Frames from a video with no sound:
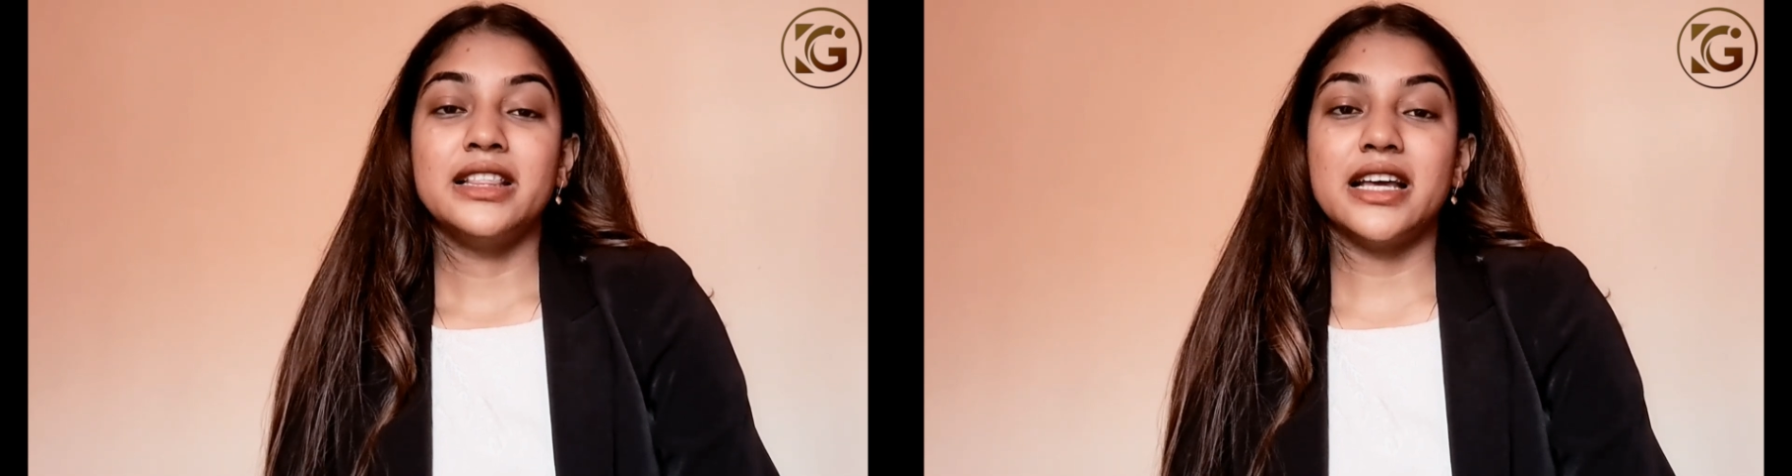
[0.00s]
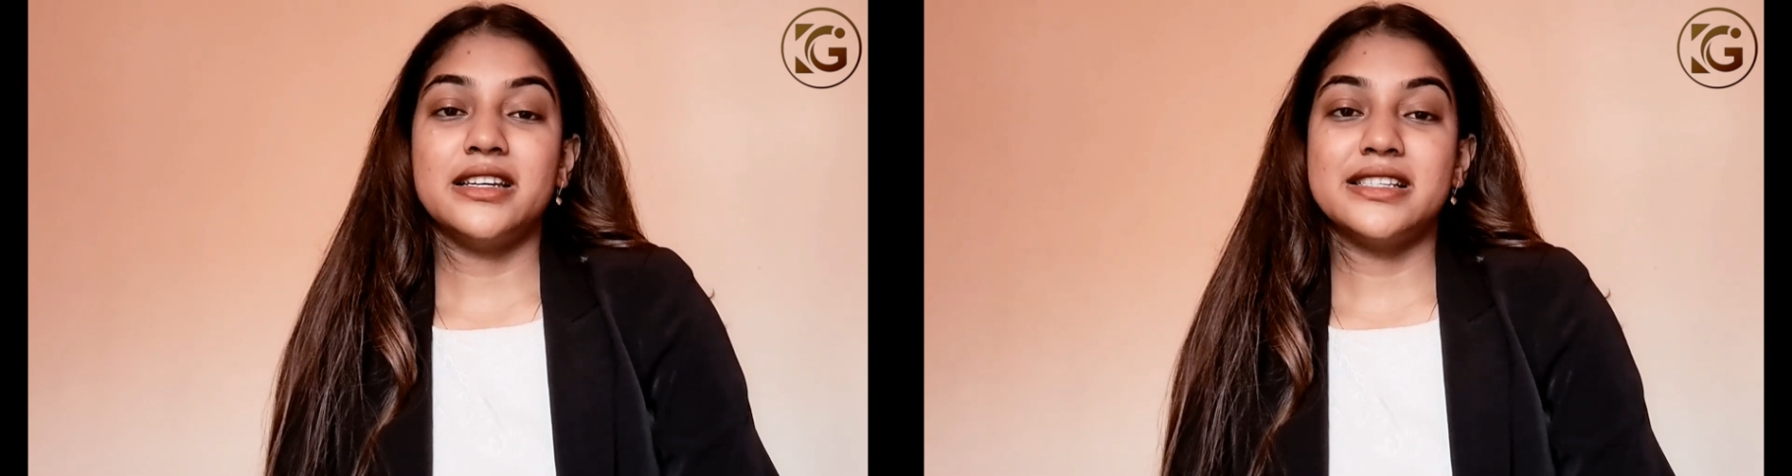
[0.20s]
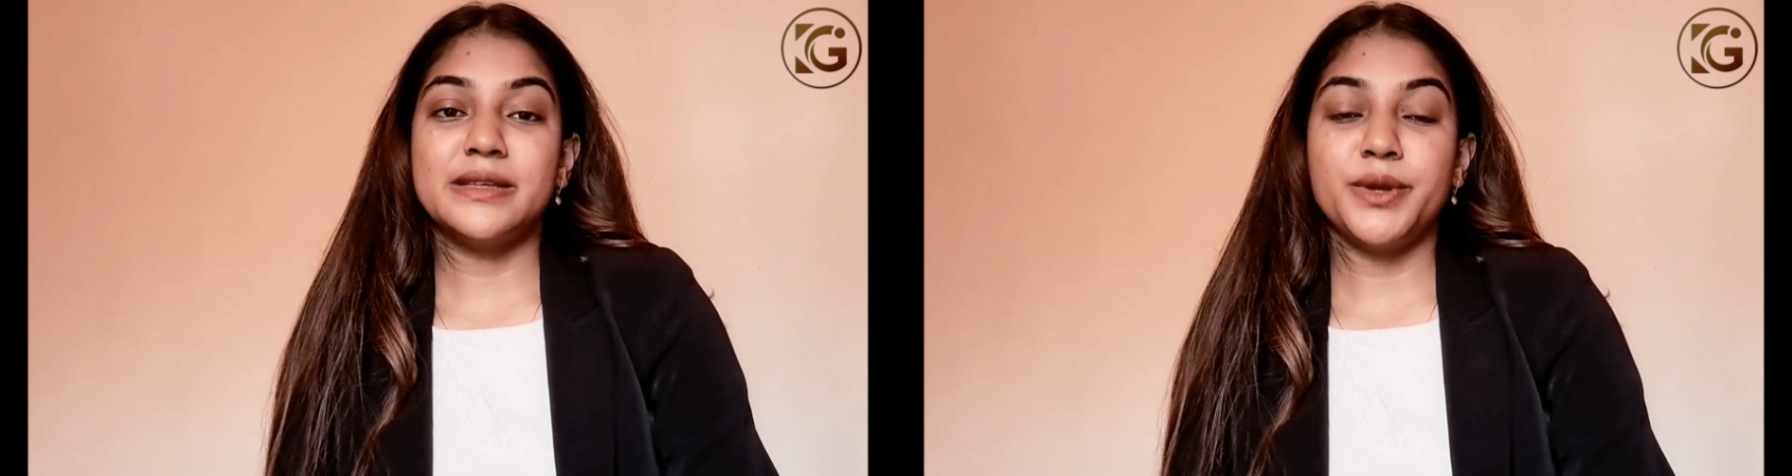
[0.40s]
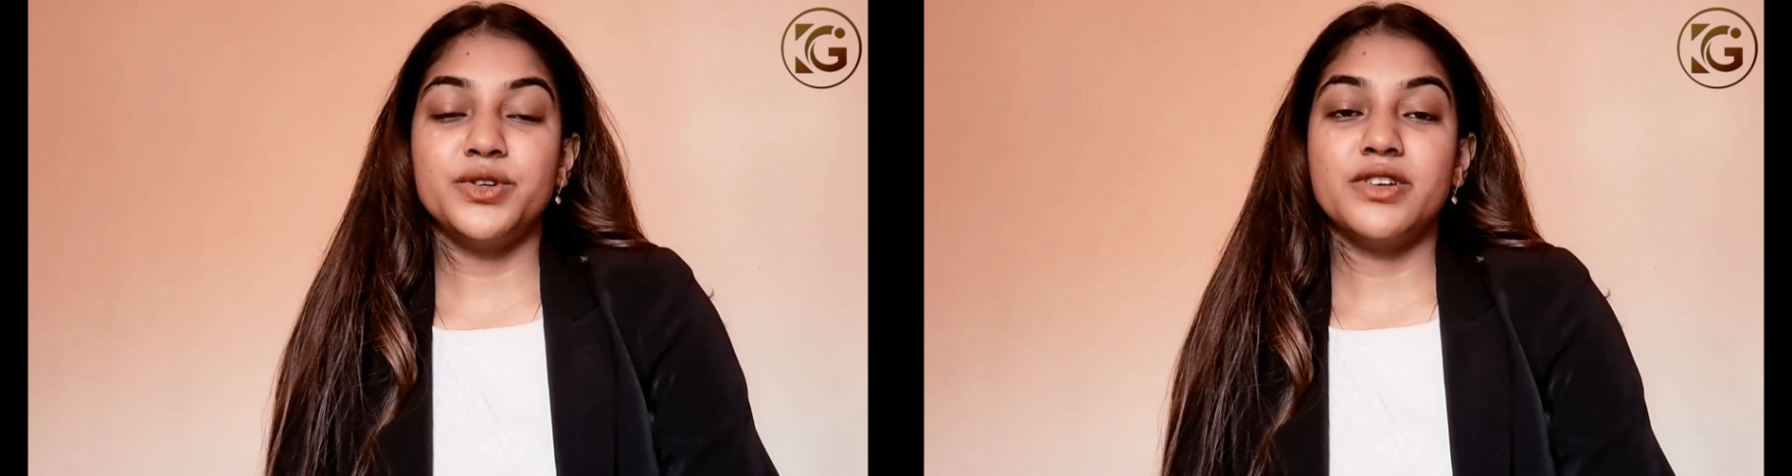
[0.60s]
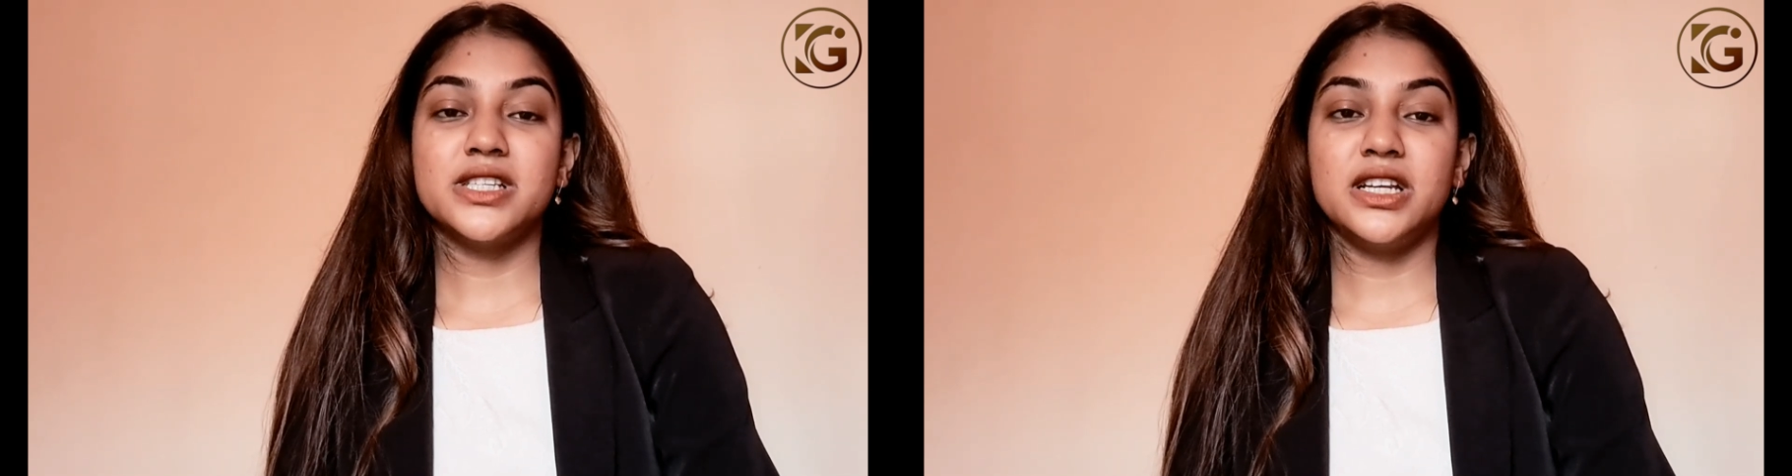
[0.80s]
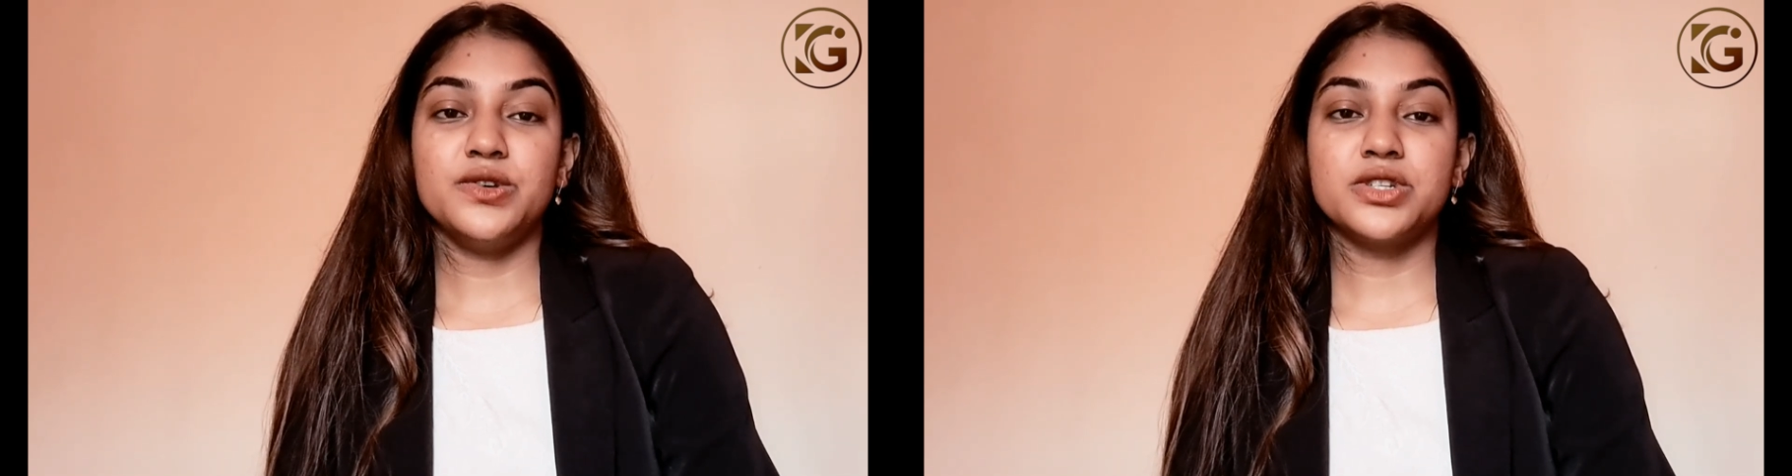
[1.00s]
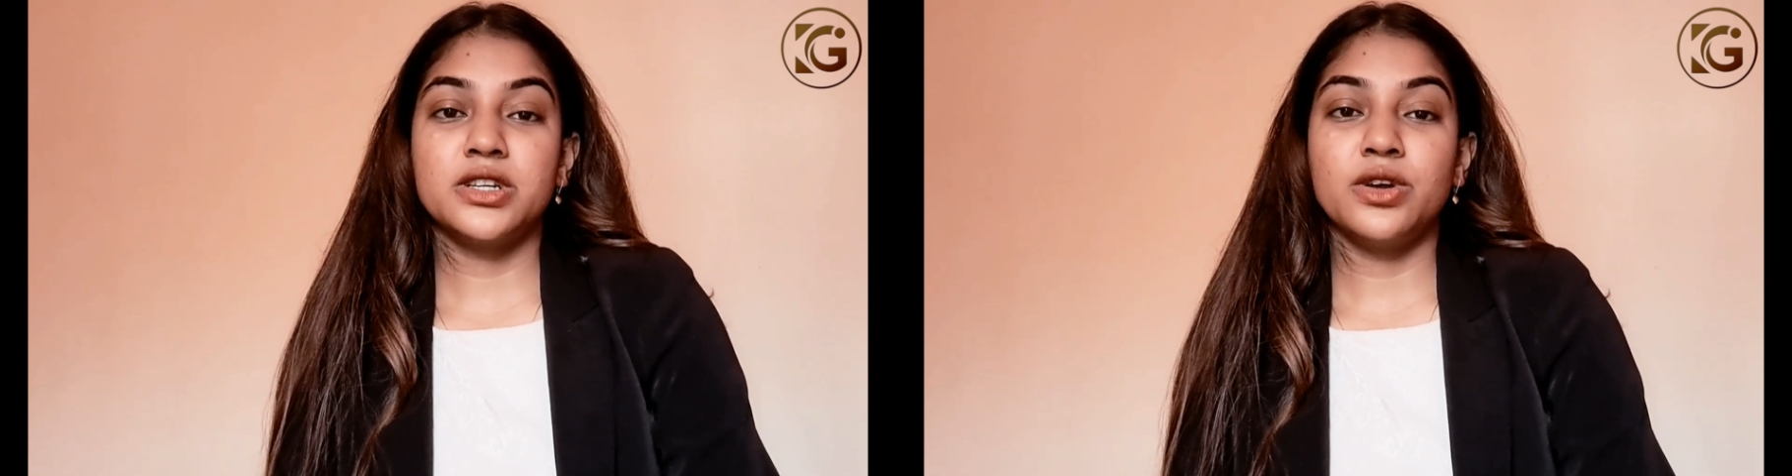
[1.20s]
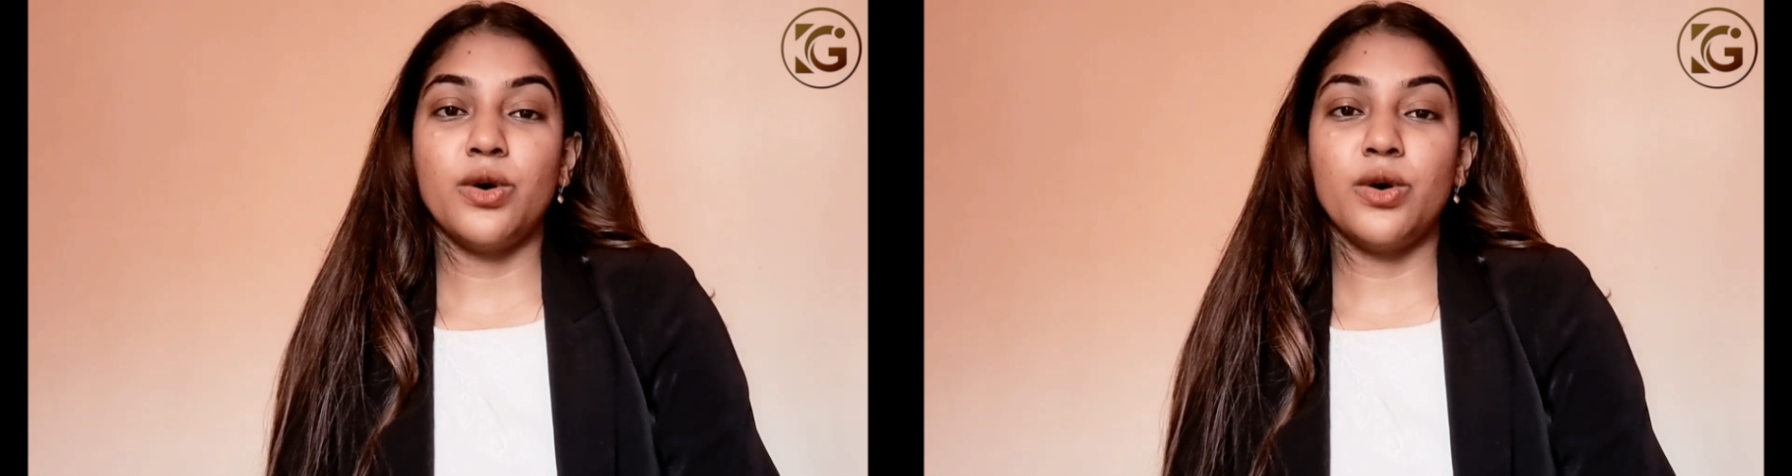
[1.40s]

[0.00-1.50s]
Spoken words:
Then dispute resolution